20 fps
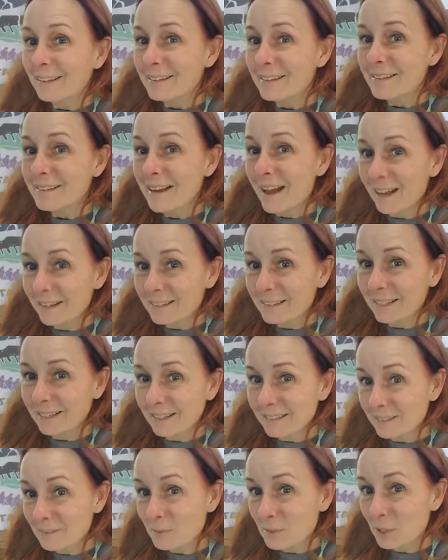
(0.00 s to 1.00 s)
Not to
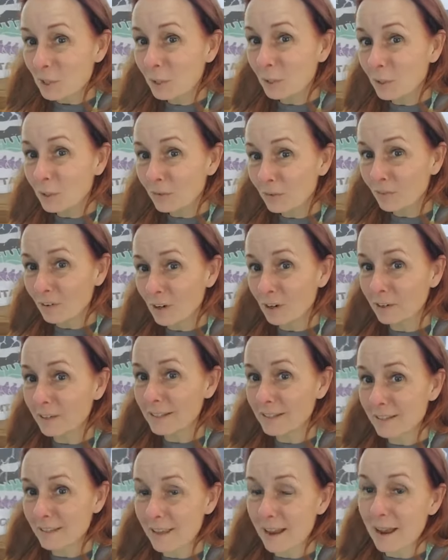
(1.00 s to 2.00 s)
get too far
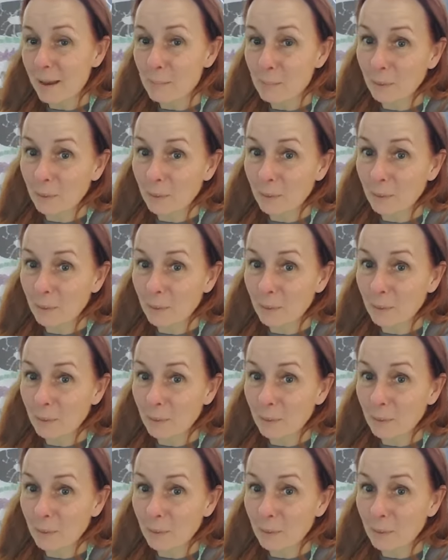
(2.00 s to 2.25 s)
into that,